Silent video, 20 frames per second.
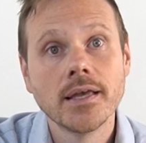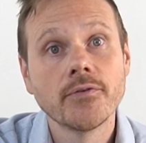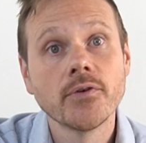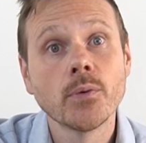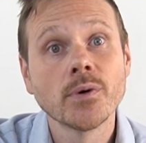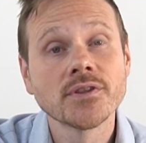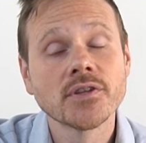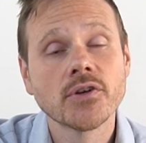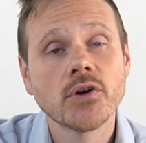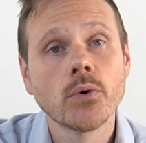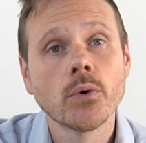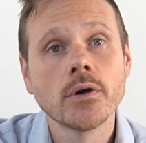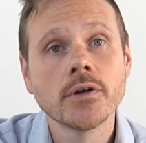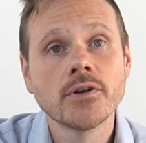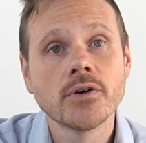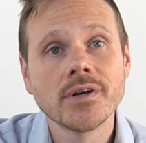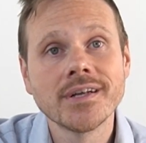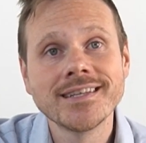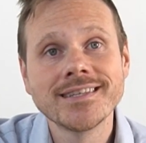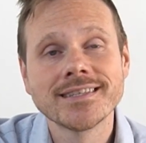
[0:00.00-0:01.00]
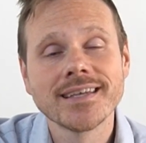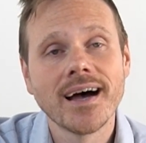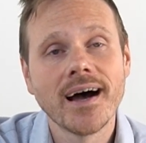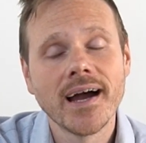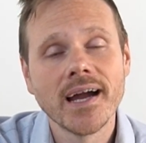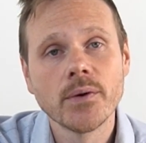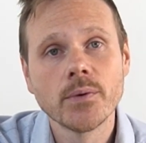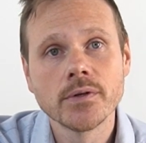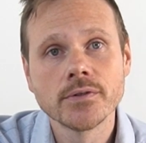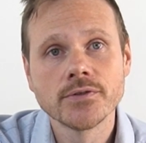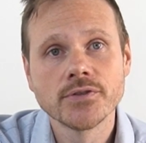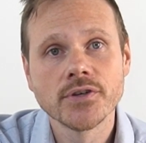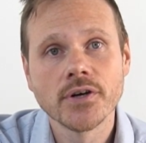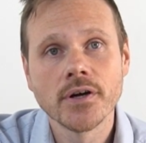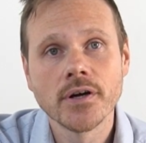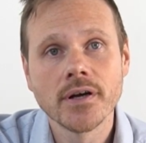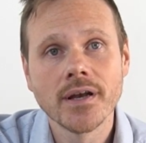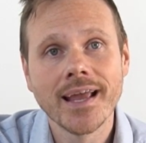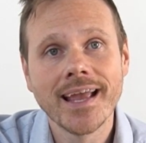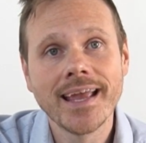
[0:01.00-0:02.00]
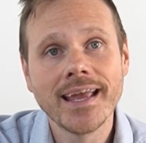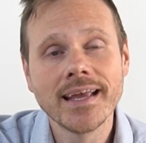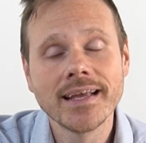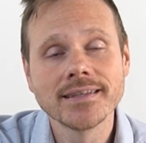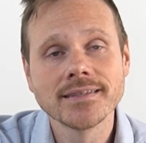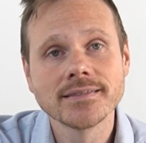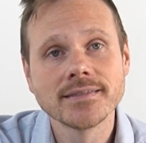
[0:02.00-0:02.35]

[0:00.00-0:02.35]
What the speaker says: If you want the chord grids, iReal chart, and